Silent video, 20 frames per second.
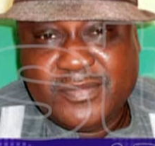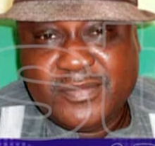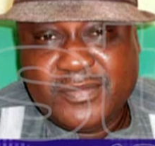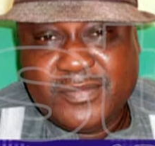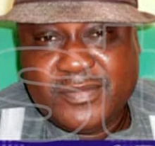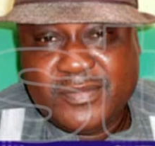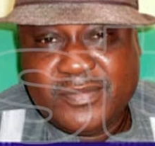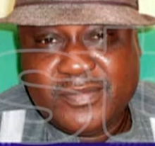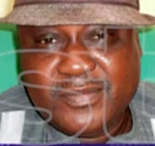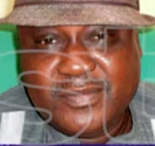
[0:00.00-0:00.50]

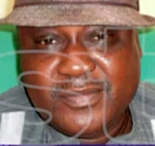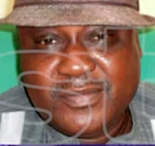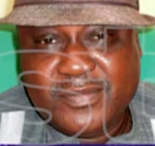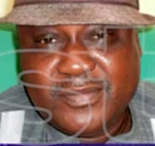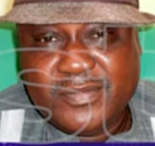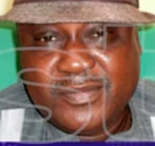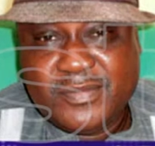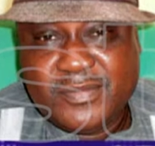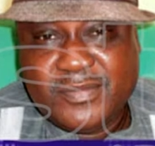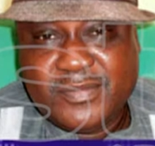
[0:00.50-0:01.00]

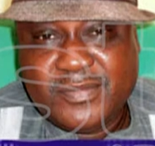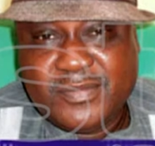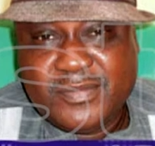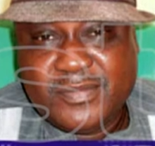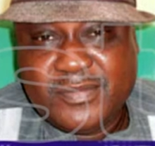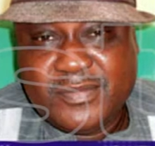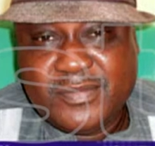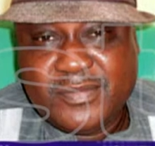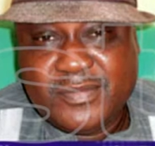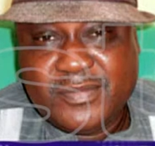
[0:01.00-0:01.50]

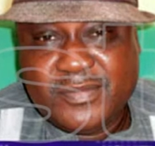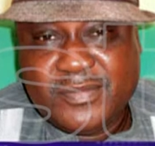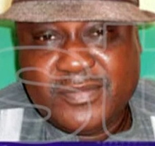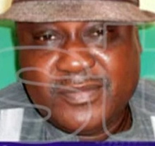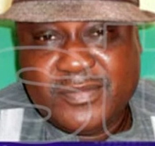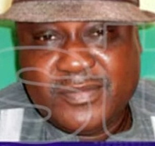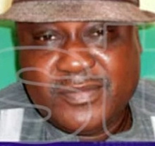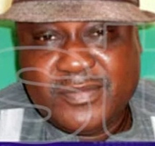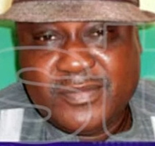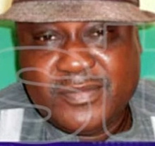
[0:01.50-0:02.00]

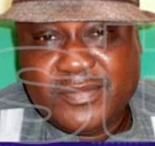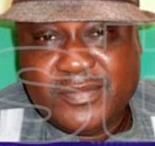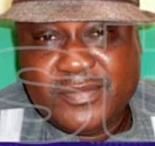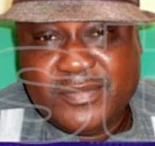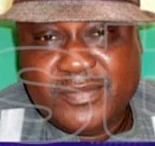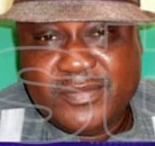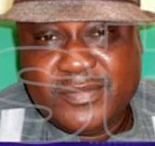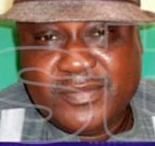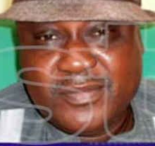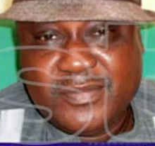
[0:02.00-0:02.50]

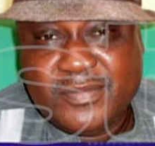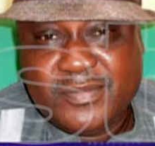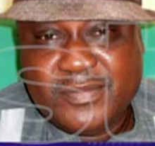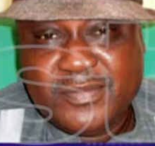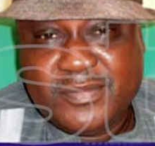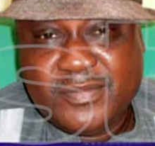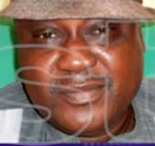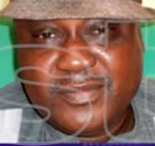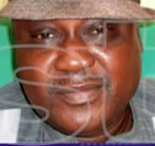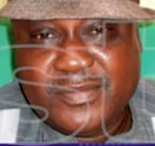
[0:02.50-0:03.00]

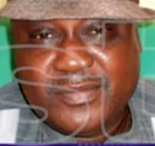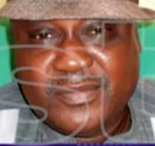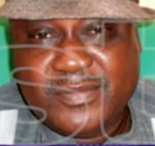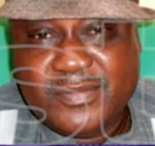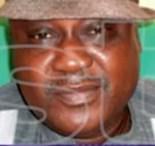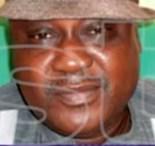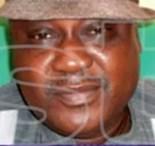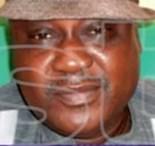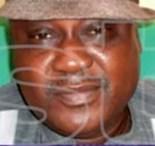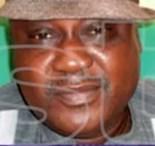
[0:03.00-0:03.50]

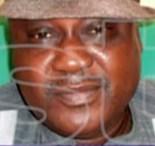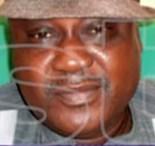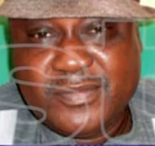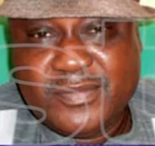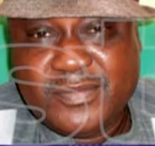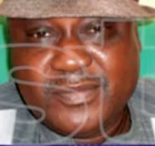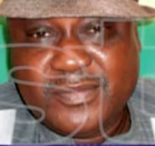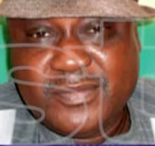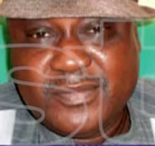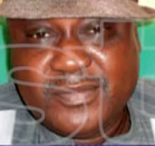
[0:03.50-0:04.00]

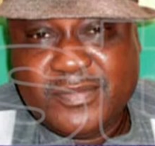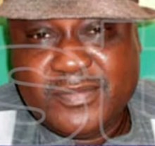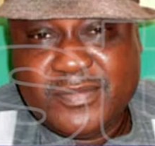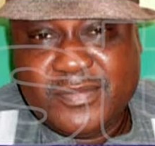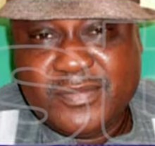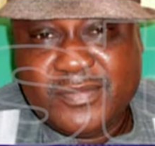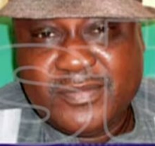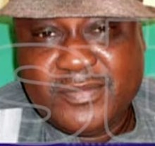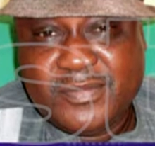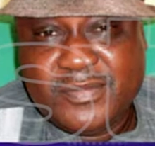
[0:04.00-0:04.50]

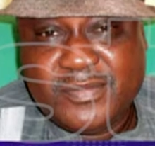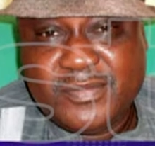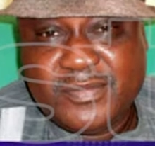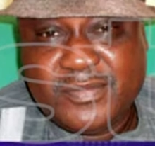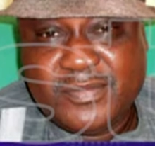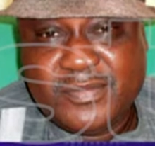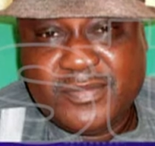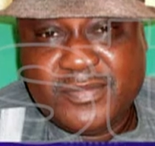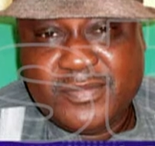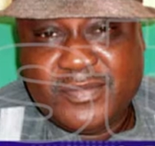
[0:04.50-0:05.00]

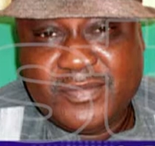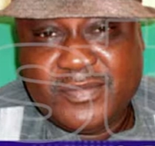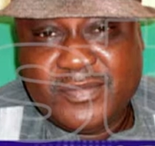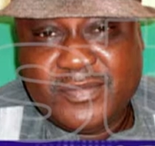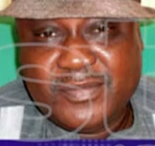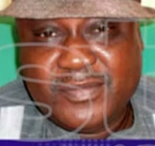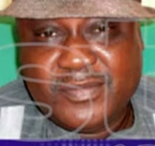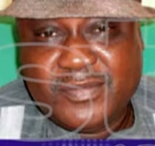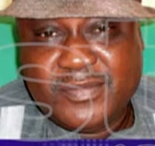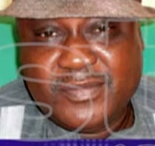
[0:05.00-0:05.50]

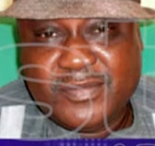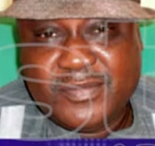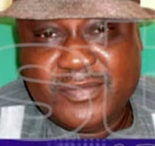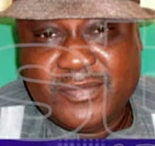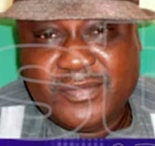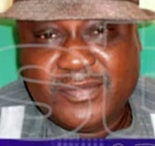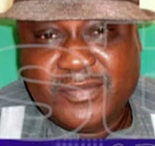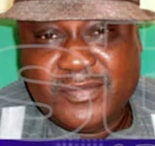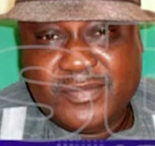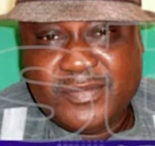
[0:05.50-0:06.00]

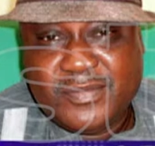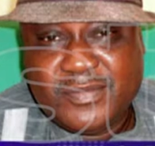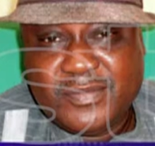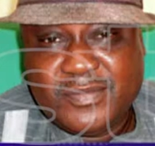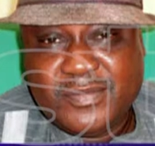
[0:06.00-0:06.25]
This person isn't speaking.